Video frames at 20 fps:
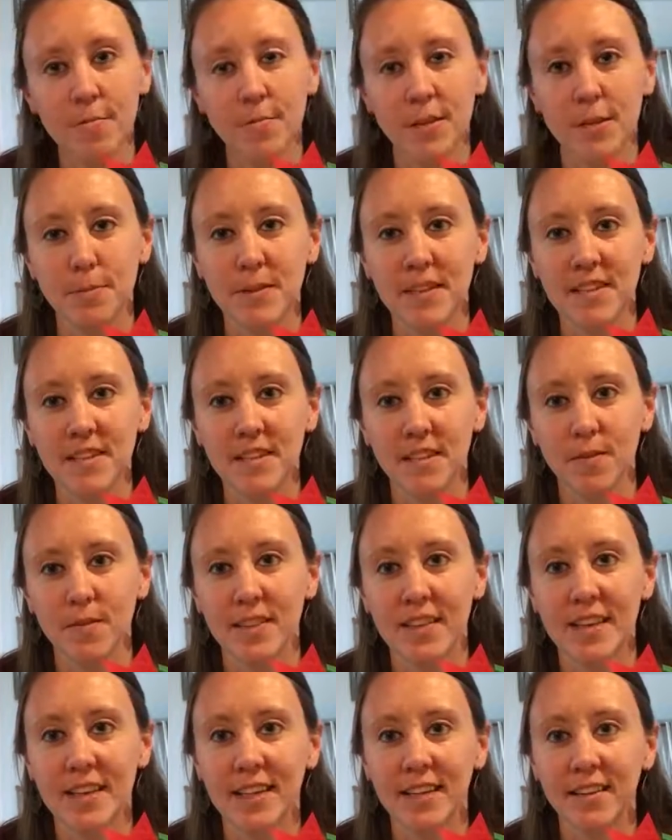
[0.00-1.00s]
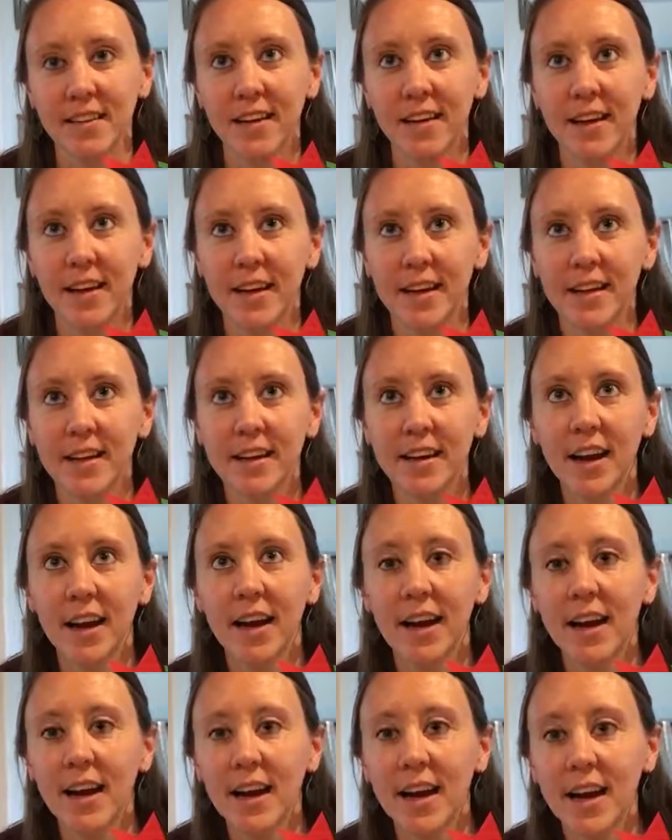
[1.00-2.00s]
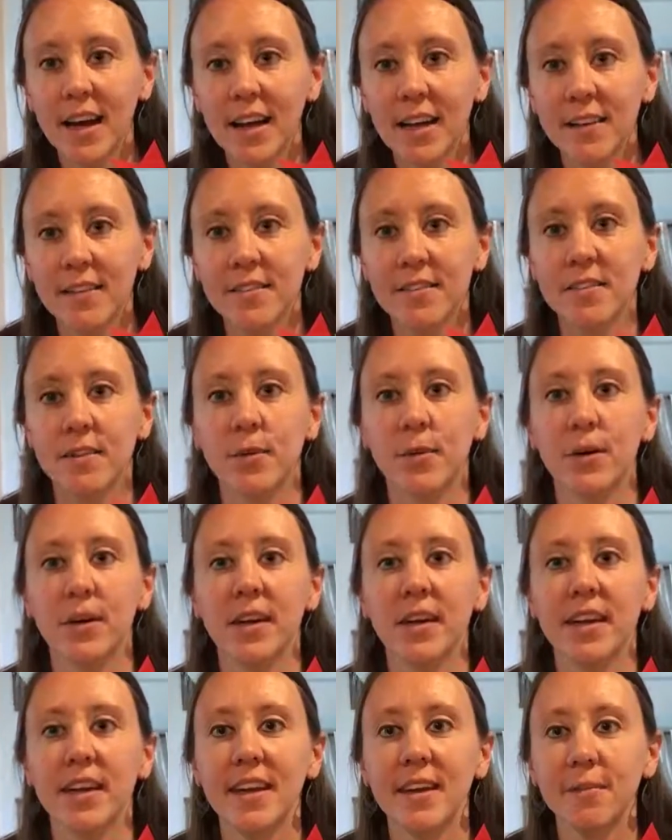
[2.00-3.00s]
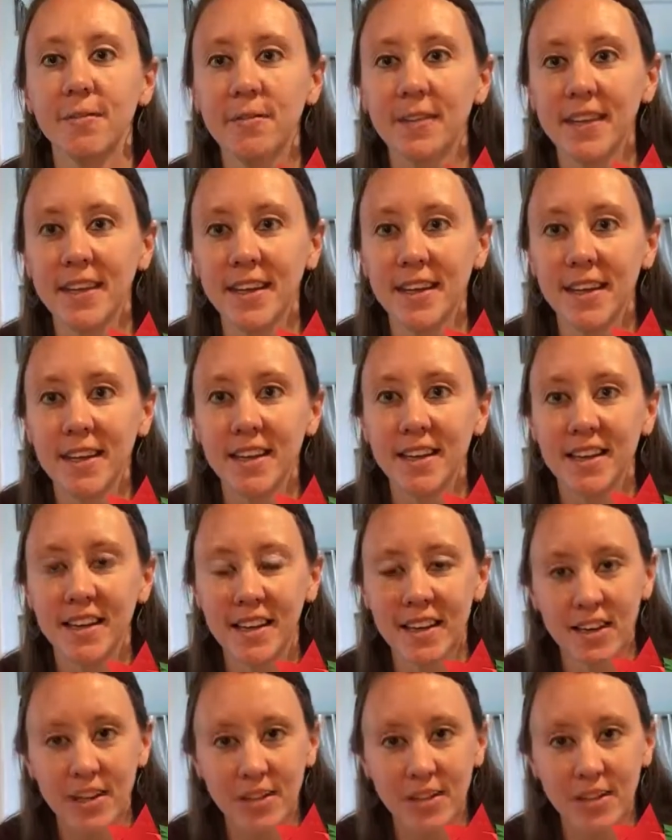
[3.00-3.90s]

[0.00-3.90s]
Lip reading: Maybe something like kind or giving,